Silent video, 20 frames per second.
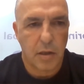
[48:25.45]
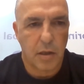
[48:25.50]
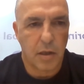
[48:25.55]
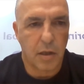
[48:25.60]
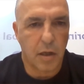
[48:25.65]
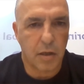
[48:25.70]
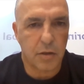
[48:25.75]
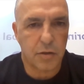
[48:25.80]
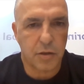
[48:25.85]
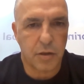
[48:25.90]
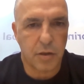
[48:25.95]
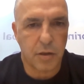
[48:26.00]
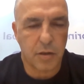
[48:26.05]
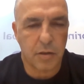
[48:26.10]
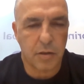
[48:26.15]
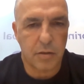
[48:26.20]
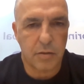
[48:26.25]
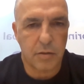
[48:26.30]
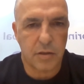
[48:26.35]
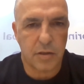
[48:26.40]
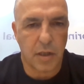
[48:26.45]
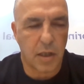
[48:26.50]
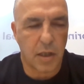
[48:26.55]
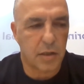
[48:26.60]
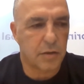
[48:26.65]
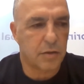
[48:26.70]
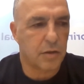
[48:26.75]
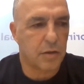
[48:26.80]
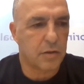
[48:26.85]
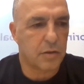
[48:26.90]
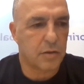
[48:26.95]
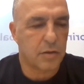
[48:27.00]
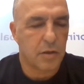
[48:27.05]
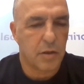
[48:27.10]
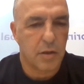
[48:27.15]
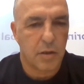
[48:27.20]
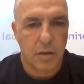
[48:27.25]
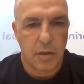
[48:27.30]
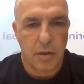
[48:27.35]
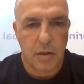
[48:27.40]
larger sizes
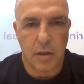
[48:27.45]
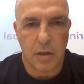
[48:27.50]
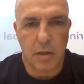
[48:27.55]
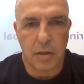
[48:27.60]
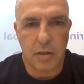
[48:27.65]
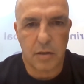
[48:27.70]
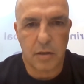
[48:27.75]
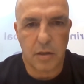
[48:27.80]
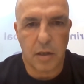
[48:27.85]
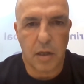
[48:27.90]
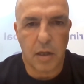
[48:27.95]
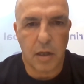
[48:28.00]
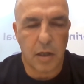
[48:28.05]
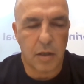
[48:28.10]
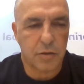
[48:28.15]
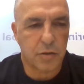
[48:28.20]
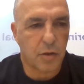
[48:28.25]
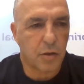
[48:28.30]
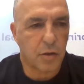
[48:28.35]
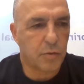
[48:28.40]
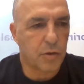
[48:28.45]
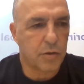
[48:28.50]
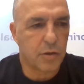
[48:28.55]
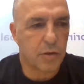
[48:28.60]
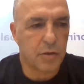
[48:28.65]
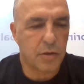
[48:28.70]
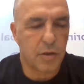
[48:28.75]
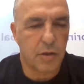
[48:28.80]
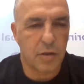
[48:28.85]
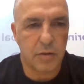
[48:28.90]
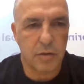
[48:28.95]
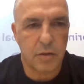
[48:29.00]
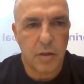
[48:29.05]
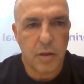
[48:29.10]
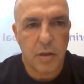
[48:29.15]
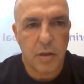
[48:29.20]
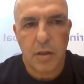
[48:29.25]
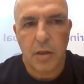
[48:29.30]
and larger quantities,